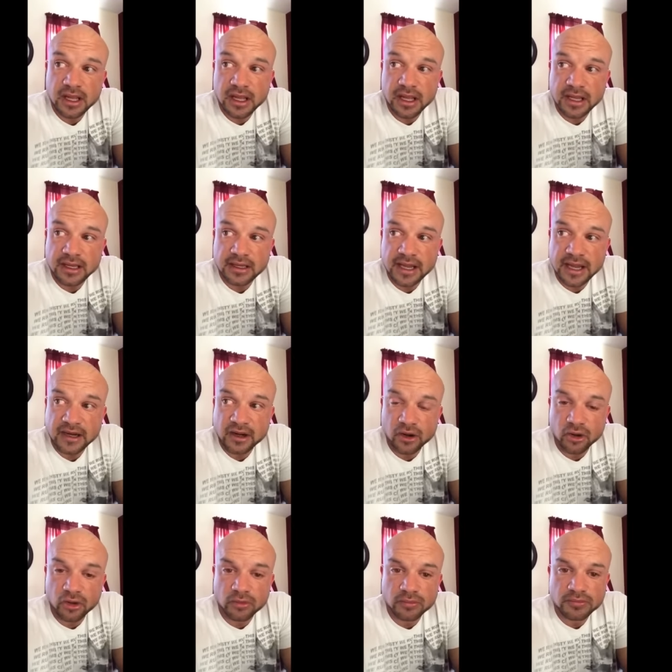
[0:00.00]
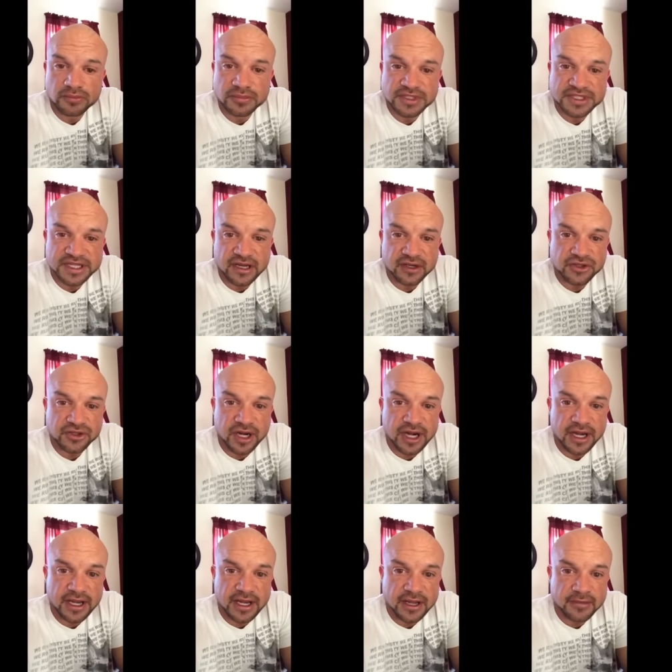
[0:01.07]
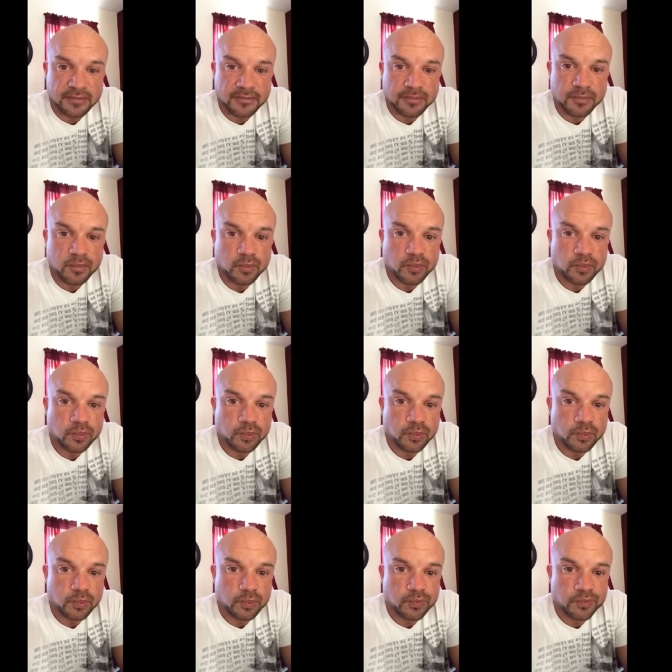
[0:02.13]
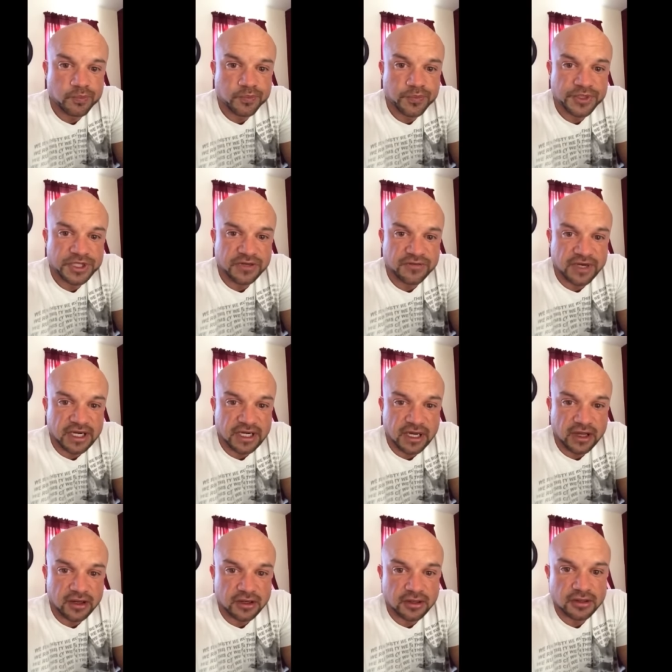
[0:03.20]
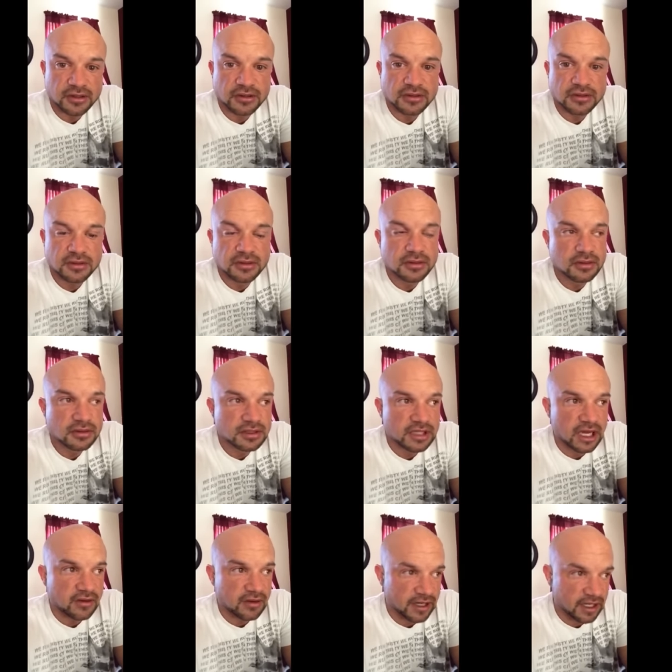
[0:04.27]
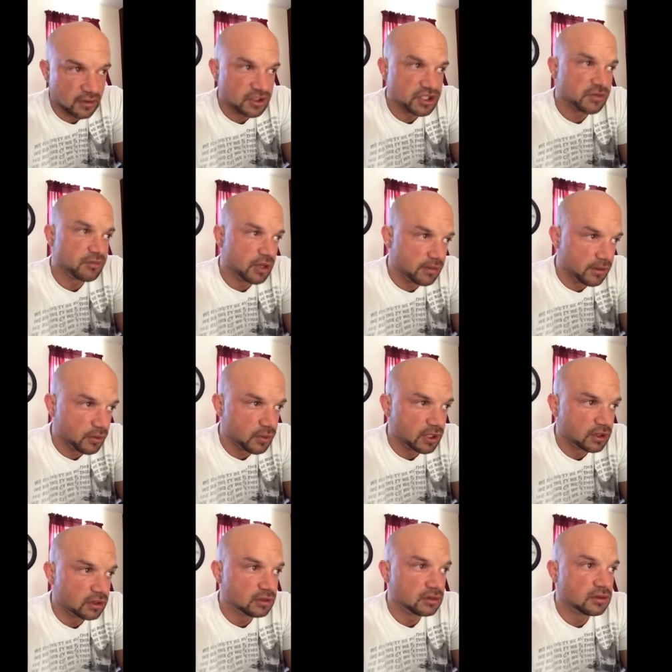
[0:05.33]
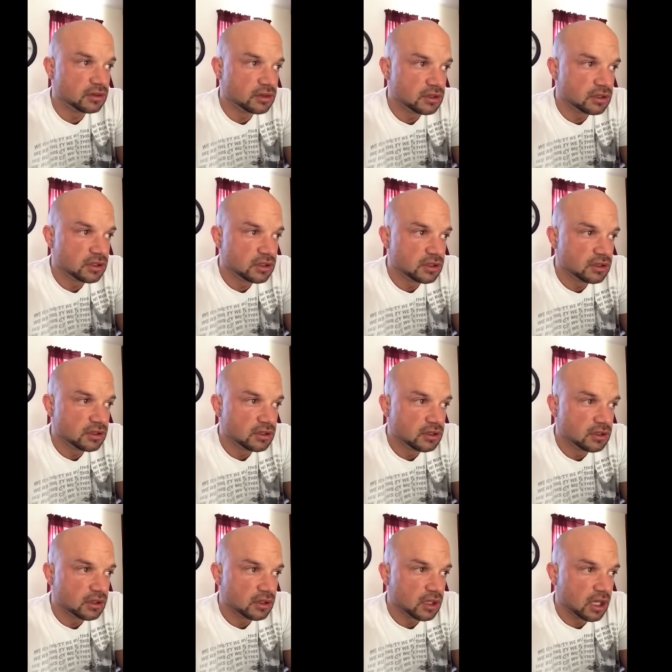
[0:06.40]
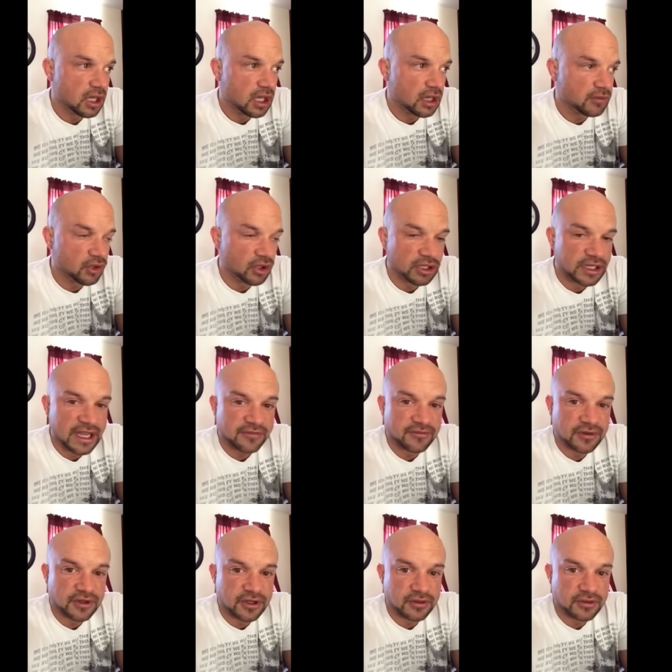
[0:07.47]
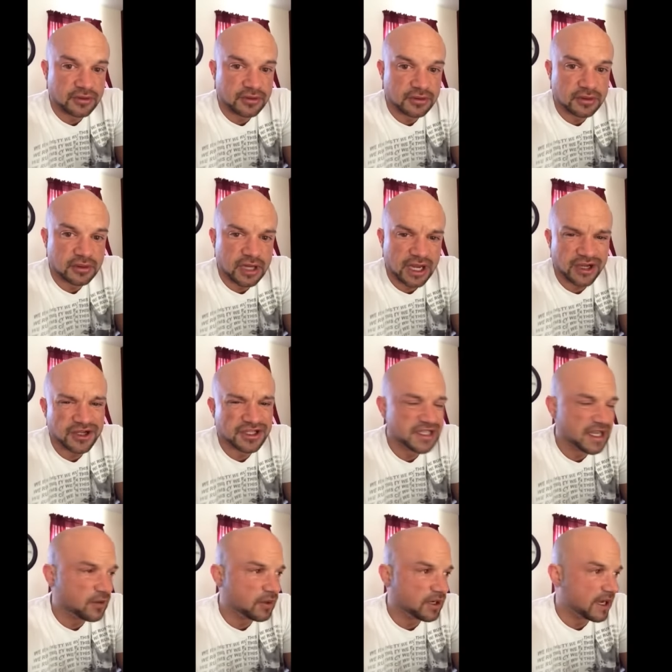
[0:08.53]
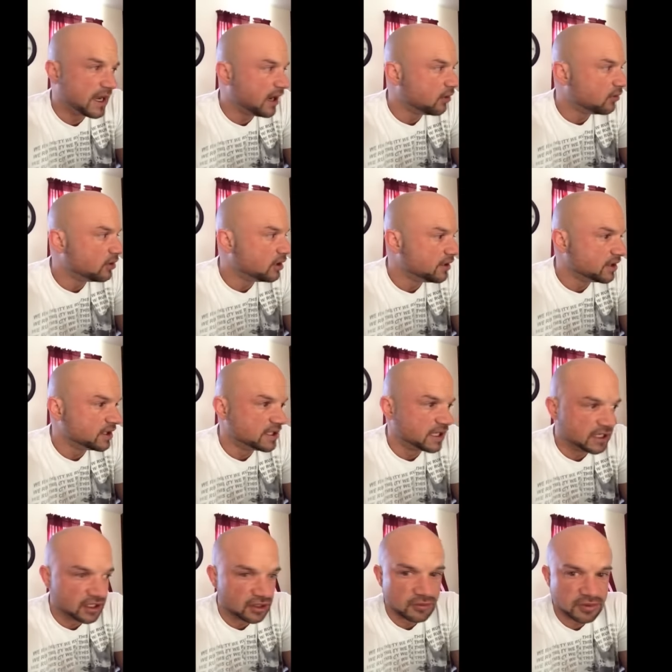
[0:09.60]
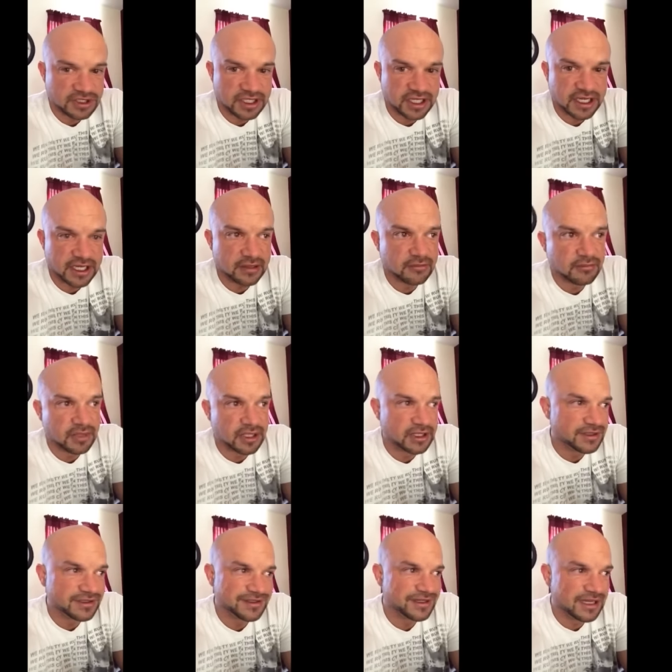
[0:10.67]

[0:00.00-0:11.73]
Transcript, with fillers: and head home, see how dry I am, see if I need another diuretic, which I probably will, early afternoon. I could take one now and then take another one tonight, but